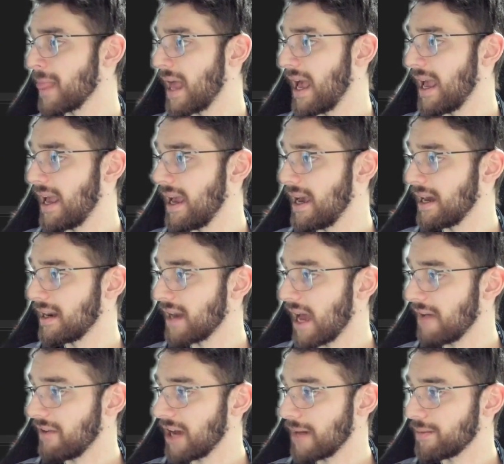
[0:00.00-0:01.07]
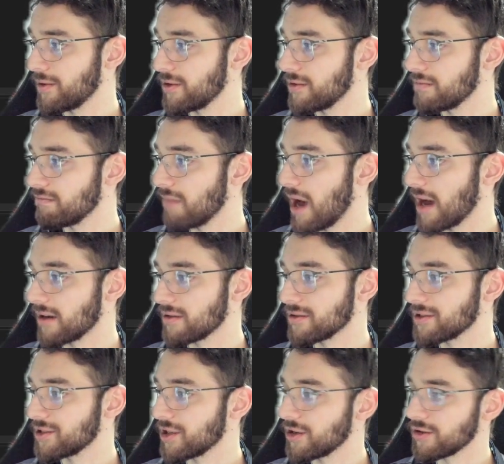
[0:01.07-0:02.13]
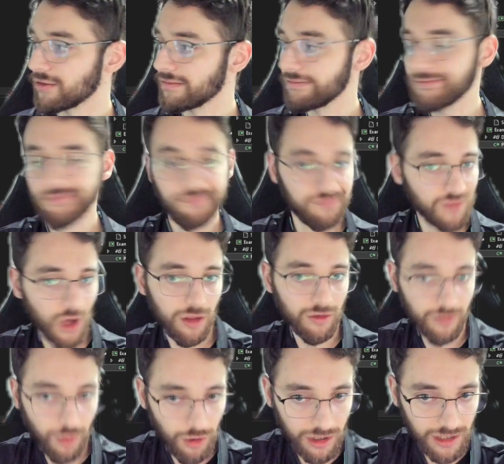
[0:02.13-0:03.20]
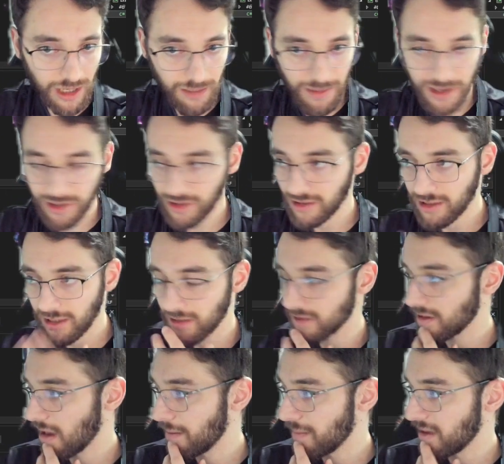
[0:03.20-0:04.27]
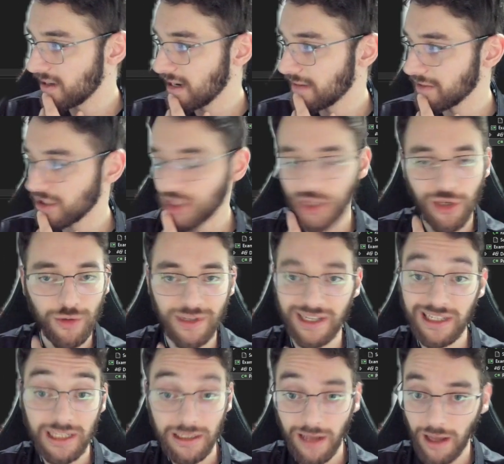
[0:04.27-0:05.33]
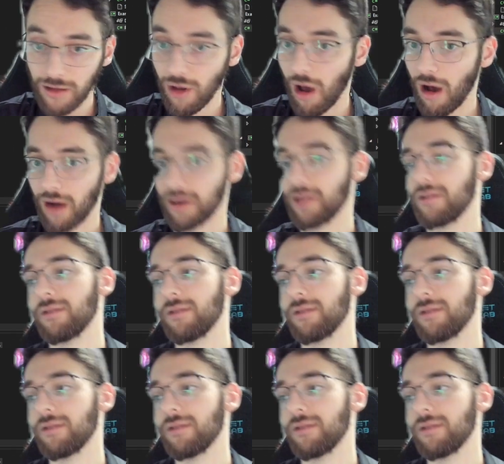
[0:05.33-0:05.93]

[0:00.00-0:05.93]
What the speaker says: and I have a couple models. So on the reporting database, you can see there's not many. I have a queue and a detailed audit.